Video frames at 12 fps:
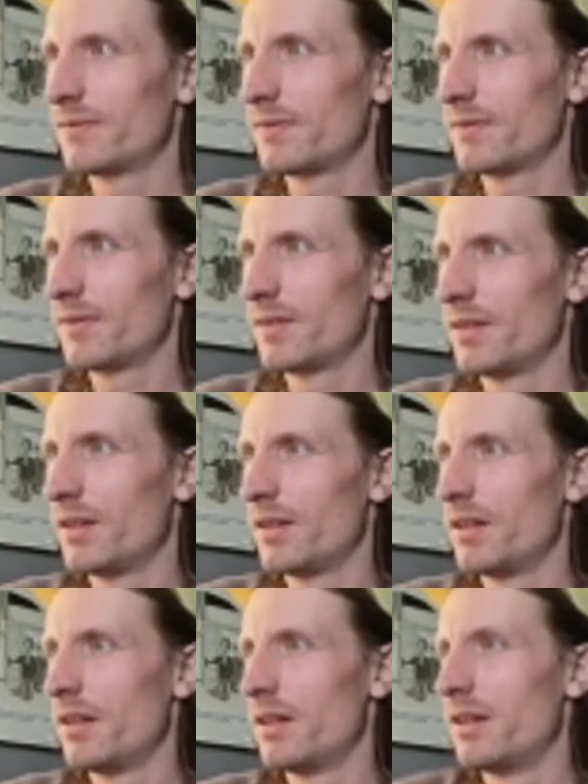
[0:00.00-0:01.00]
yeah.
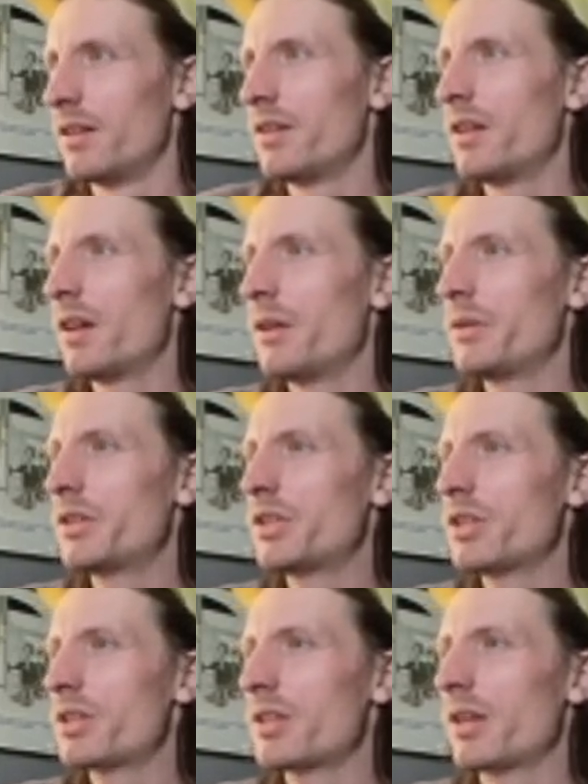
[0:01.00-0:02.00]
No, it's
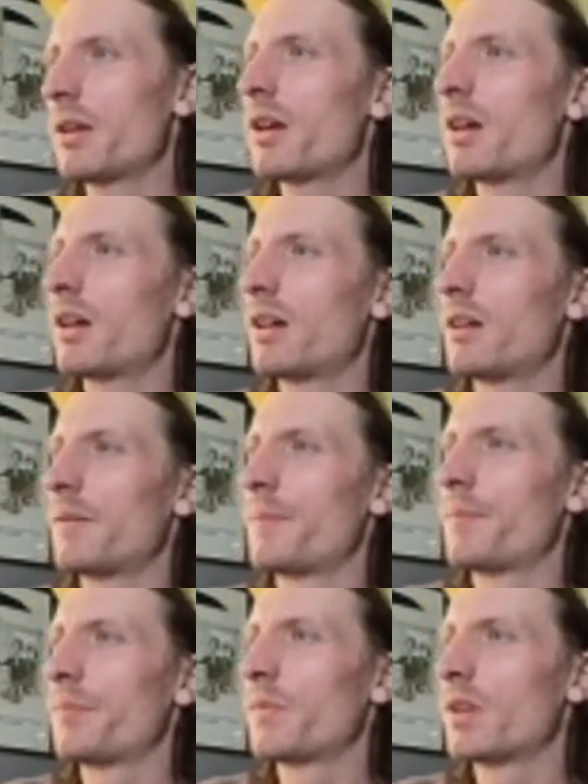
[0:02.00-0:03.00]
just like uh,
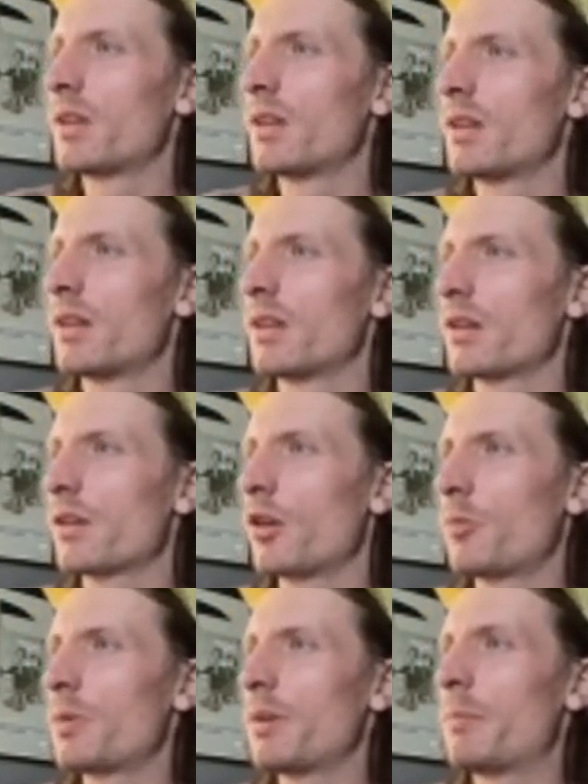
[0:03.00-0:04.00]

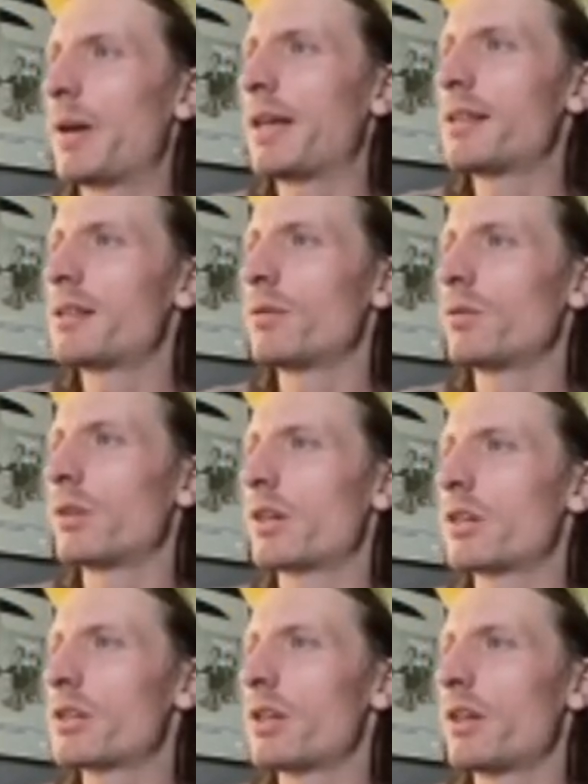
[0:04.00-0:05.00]
copy and pasting all the
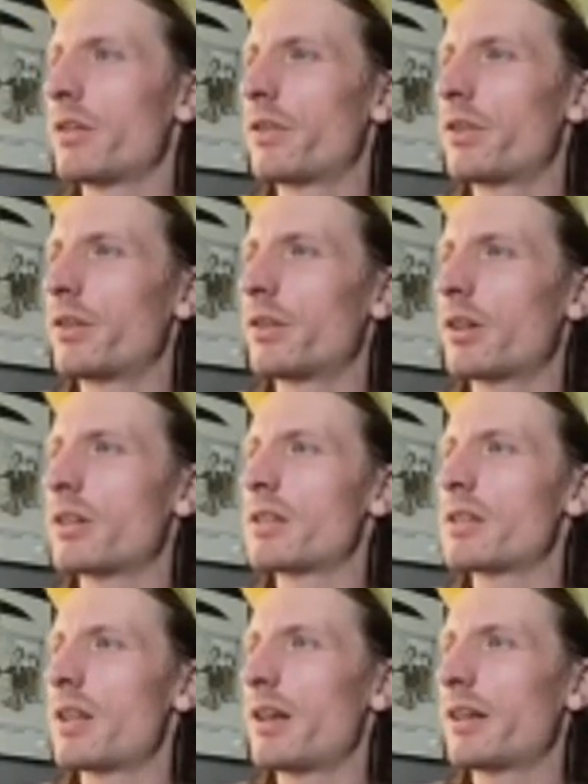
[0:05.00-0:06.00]
because because uh,
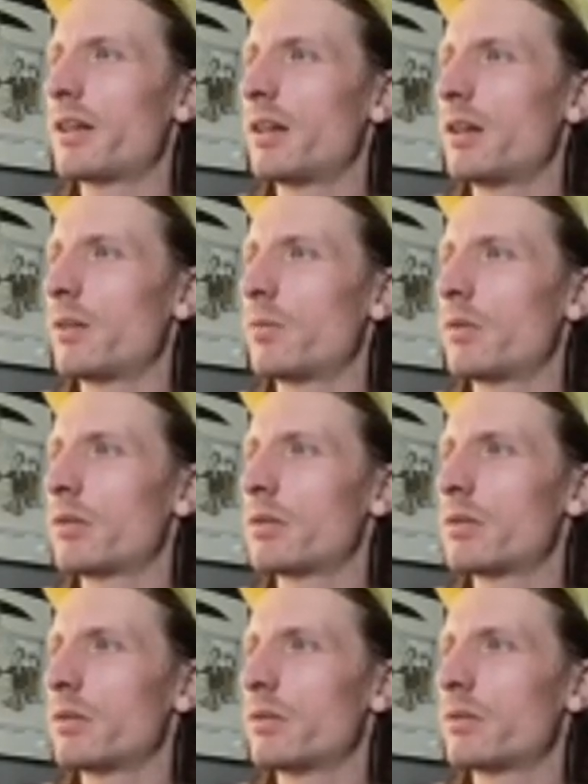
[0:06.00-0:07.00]
it's like uh, one,
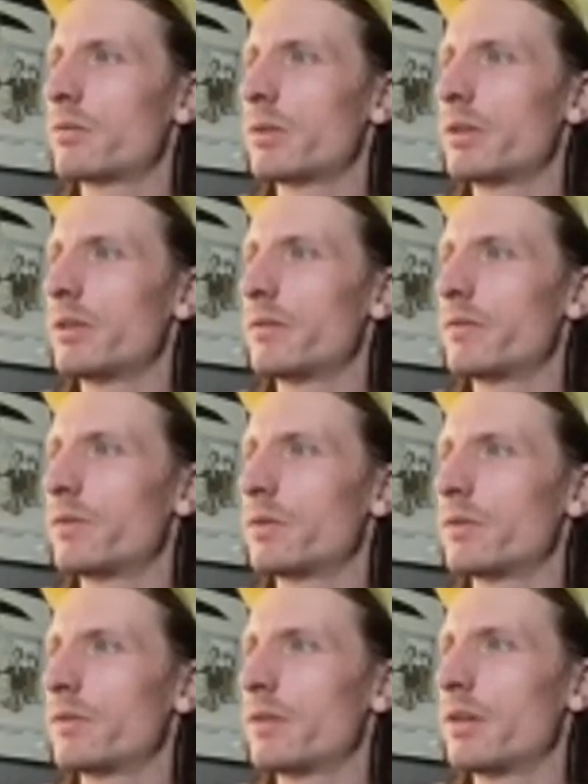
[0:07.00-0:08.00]
two, three,
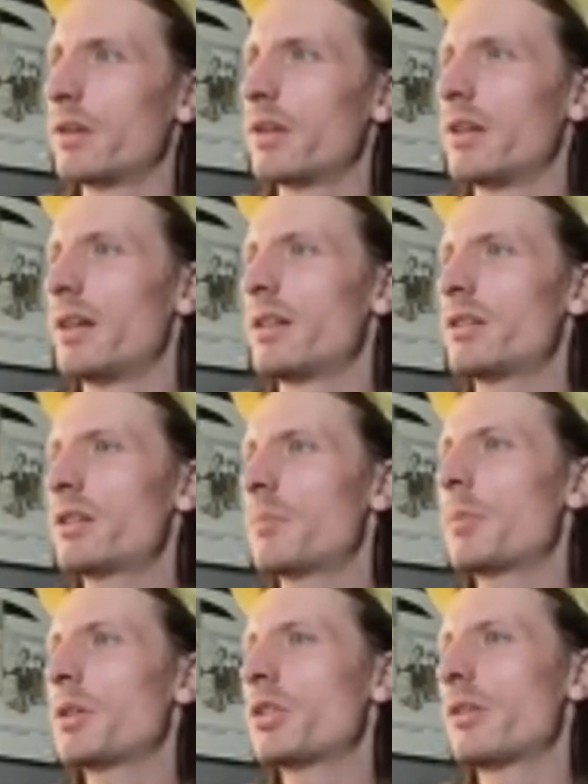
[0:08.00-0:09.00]
four. It's just a
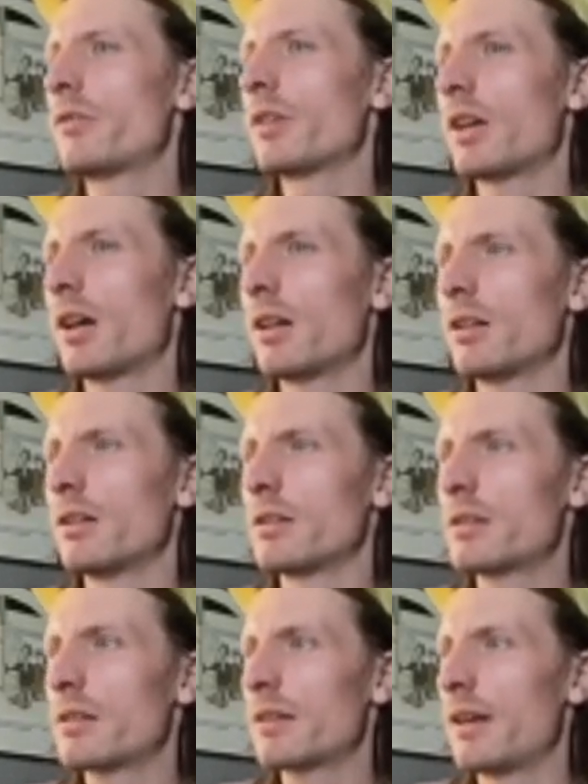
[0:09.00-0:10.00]
bunch of different
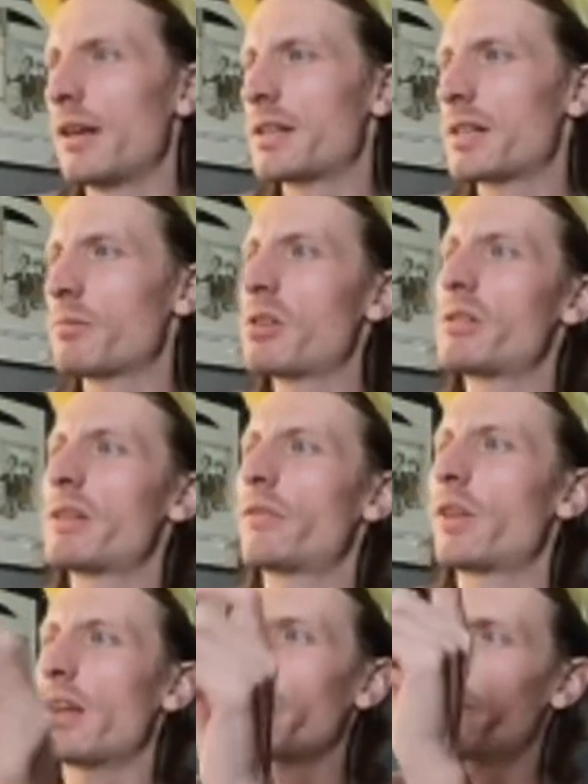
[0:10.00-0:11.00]
colors, and sometimes I have
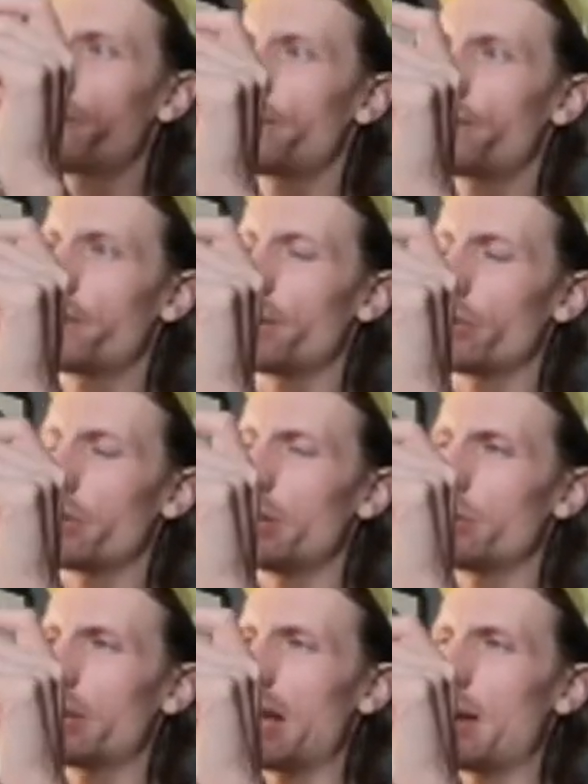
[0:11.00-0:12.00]
to like fill the
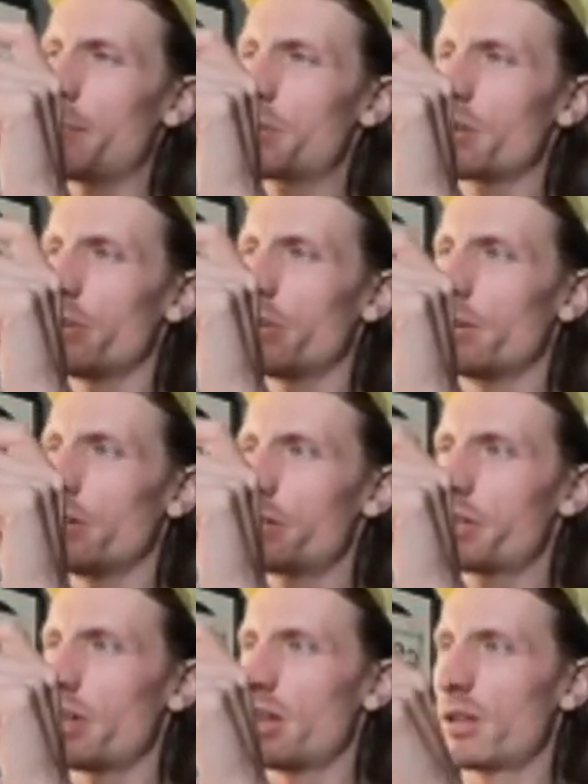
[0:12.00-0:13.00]
little gaps on the
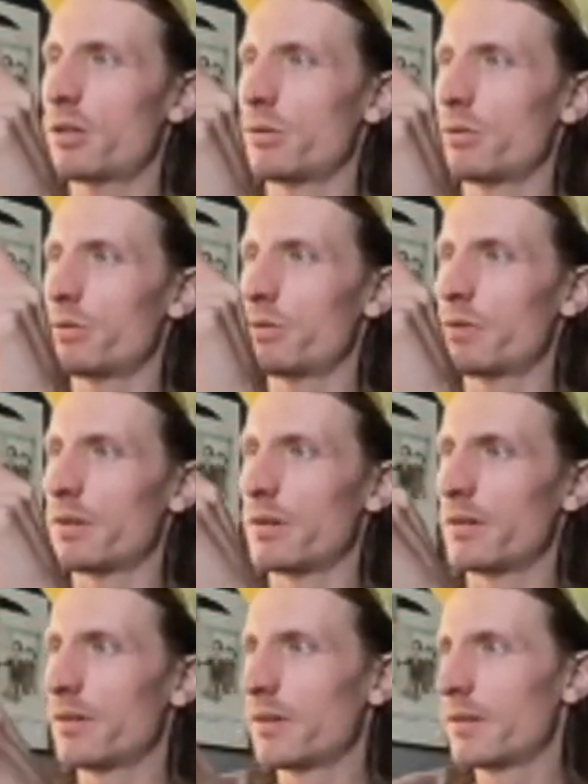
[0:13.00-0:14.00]
circles and.